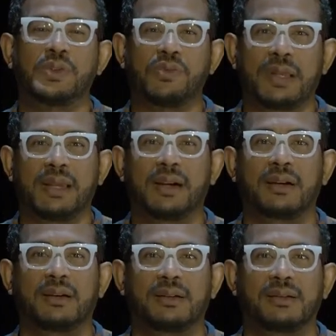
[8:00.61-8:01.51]
was really
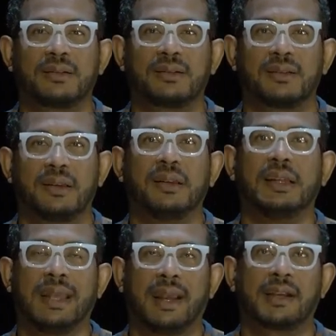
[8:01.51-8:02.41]
a
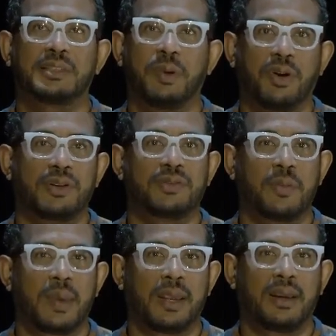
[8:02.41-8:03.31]
learning experience for
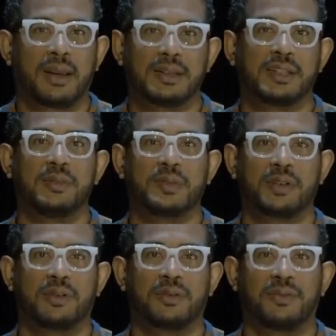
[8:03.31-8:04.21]
me in terms
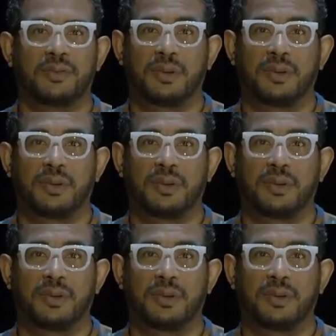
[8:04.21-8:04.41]
of